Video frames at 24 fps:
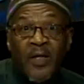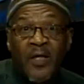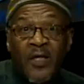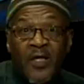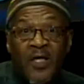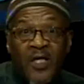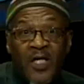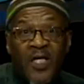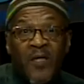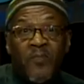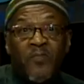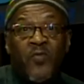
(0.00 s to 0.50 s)

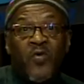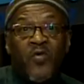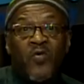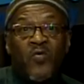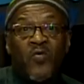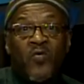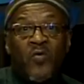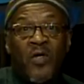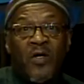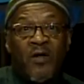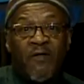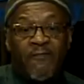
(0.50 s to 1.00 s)
keep
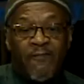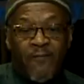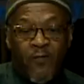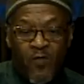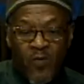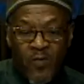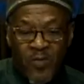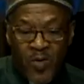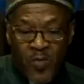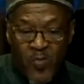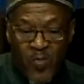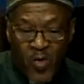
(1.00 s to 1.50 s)
you
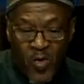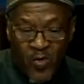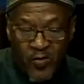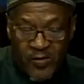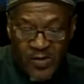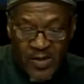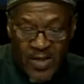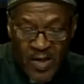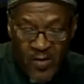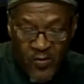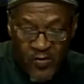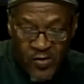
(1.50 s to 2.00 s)
informed about.
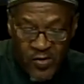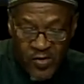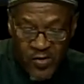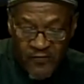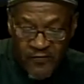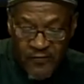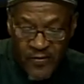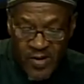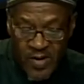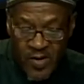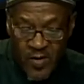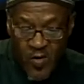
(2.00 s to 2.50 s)
That was a
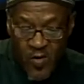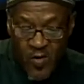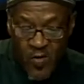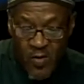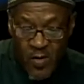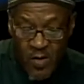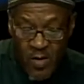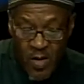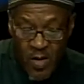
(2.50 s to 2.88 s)
video.